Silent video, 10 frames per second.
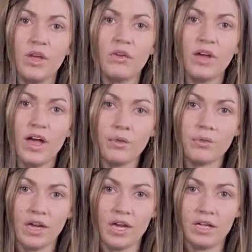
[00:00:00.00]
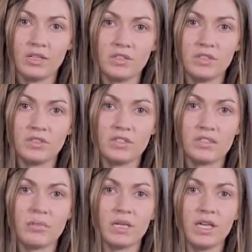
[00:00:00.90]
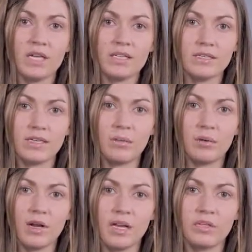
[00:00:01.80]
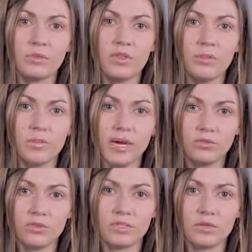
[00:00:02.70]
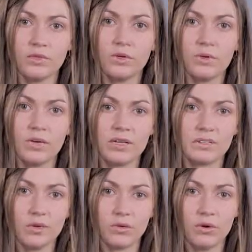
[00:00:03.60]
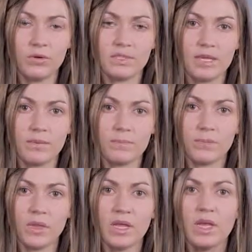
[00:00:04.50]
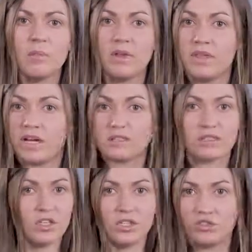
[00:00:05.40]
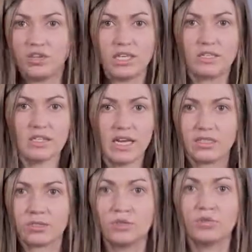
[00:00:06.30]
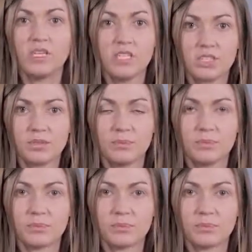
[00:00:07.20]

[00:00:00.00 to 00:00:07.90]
For healthcare, justice can be easily applied within boundaries of an organising authority, be that country, state, or region.